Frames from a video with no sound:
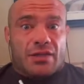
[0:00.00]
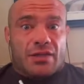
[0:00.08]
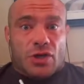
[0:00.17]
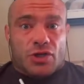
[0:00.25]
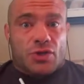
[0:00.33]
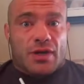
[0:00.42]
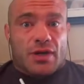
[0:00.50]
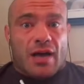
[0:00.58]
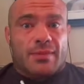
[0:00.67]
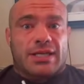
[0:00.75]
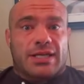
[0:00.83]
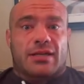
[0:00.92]
As long as you
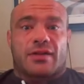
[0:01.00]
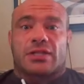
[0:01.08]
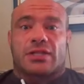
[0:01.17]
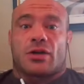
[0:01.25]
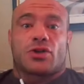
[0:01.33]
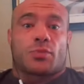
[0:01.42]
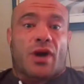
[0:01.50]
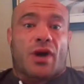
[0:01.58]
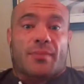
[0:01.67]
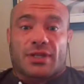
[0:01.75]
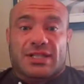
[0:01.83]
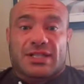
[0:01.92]
accommodate it, as long as you
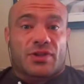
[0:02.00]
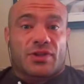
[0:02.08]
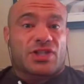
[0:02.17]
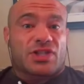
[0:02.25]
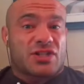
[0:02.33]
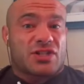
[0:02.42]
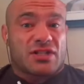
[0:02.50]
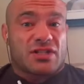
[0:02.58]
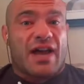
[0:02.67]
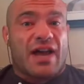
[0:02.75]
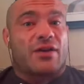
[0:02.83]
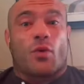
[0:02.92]
properly separate the sessions, is
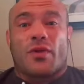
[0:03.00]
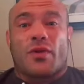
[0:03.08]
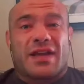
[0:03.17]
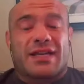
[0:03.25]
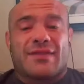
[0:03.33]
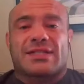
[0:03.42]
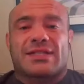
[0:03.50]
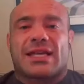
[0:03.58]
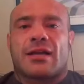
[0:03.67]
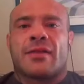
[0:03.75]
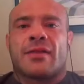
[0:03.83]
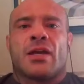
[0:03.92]
fine. Or they could even say,
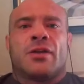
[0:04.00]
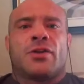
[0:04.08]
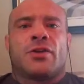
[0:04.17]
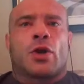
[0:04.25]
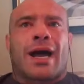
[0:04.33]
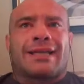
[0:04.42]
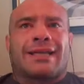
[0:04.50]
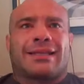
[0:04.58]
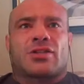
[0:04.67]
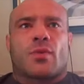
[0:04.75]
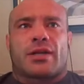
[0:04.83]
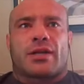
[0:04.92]
say, you know, I
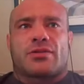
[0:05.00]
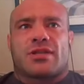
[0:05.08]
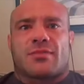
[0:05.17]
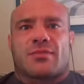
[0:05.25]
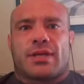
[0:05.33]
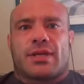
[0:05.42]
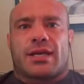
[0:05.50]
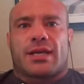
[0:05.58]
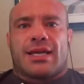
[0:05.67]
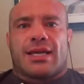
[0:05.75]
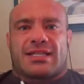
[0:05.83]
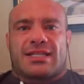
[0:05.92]
think squatting two times a week
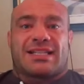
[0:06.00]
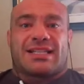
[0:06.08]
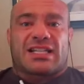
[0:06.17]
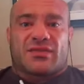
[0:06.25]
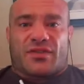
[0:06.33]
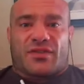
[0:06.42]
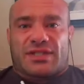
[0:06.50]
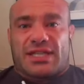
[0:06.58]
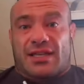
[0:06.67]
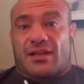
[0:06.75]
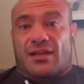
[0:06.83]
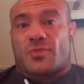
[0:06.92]
is excessively
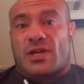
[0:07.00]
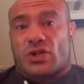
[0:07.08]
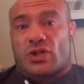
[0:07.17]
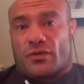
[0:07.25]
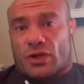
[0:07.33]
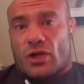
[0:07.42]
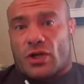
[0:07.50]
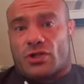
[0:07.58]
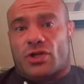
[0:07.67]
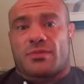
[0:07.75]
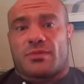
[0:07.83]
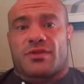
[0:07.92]
fatiguing, especially over the long
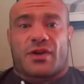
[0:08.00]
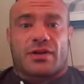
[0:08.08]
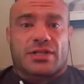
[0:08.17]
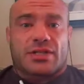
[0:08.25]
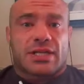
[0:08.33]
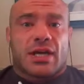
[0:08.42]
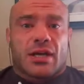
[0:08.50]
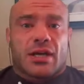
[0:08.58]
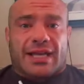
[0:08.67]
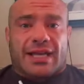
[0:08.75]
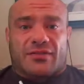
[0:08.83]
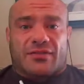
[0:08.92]
term to various
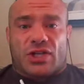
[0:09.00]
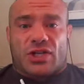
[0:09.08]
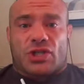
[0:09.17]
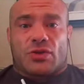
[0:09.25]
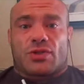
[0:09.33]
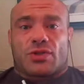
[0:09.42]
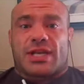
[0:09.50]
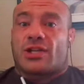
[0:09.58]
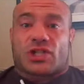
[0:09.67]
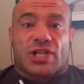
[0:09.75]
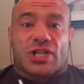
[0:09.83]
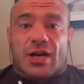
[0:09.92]
connective tissues, and
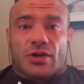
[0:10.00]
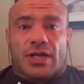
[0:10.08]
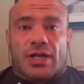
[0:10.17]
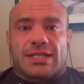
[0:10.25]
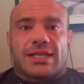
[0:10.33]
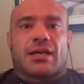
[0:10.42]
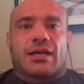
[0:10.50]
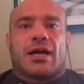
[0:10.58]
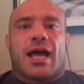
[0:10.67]
it's just not a good idea.